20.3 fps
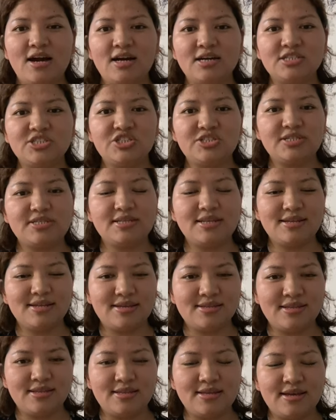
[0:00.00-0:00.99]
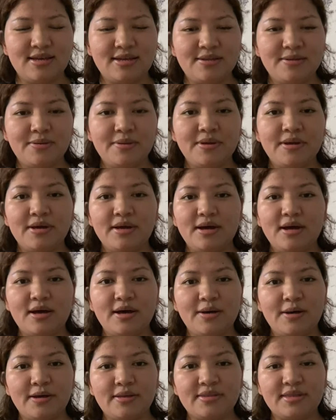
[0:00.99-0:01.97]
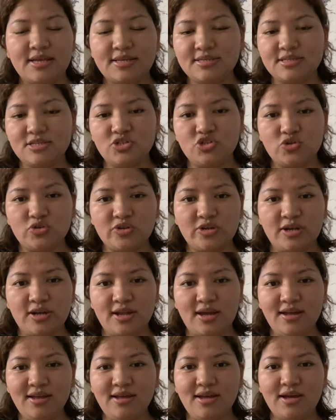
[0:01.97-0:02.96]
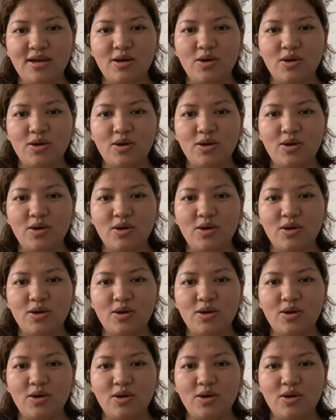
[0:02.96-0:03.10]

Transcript: She's none other than Tenzin Chodinla,